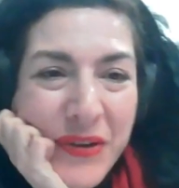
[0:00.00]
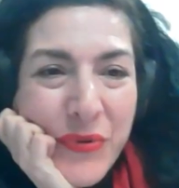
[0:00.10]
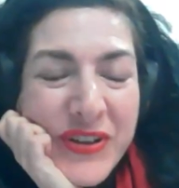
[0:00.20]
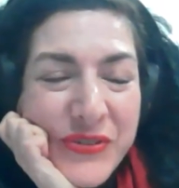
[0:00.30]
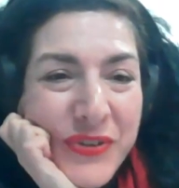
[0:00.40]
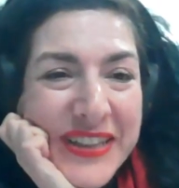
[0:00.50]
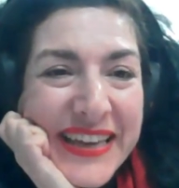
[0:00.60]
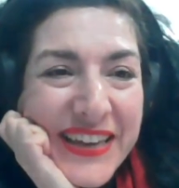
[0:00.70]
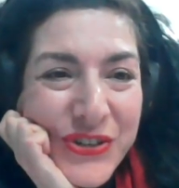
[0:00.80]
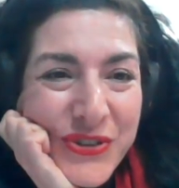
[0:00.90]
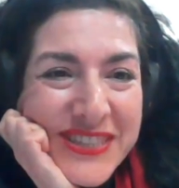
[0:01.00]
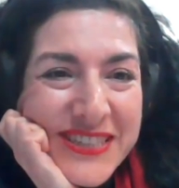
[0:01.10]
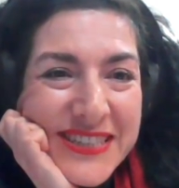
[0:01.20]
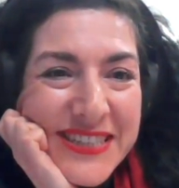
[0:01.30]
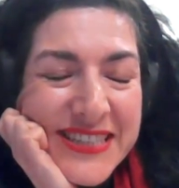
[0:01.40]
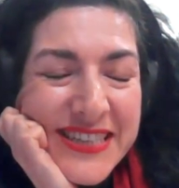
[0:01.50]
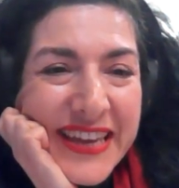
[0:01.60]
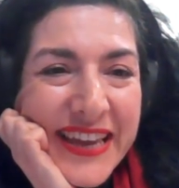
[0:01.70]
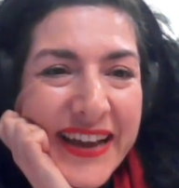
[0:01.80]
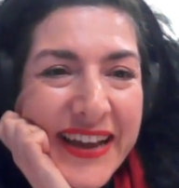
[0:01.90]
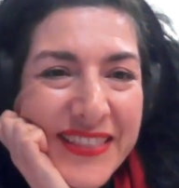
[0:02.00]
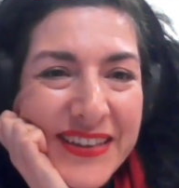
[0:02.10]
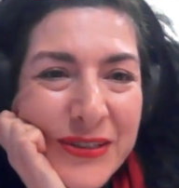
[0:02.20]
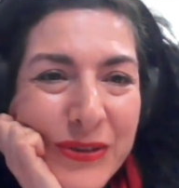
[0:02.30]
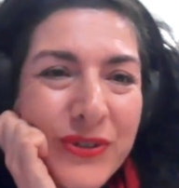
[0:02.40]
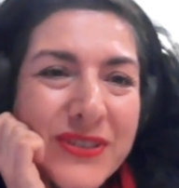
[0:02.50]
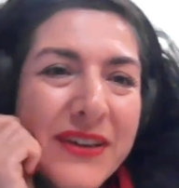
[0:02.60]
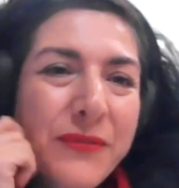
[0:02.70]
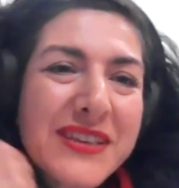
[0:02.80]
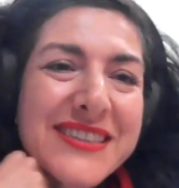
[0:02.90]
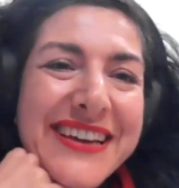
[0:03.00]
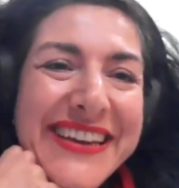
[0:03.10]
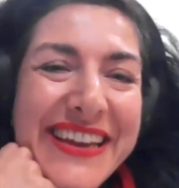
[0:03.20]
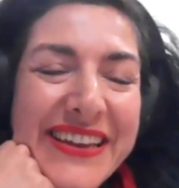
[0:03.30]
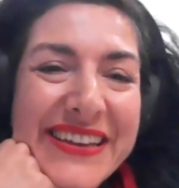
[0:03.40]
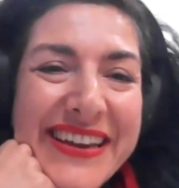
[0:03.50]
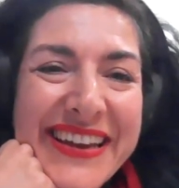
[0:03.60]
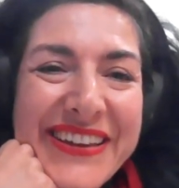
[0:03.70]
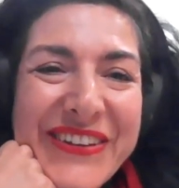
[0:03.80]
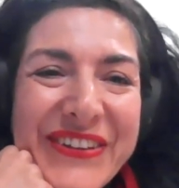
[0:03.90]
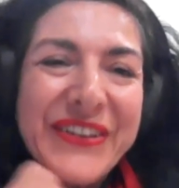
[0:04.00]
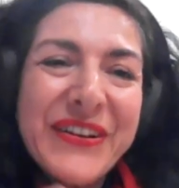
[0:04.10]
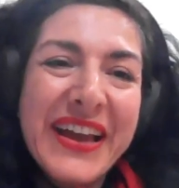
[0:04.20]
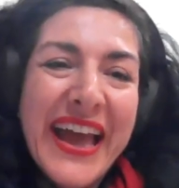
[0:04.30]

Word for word: I'm always really interested to see how these laws that we're studying, you know,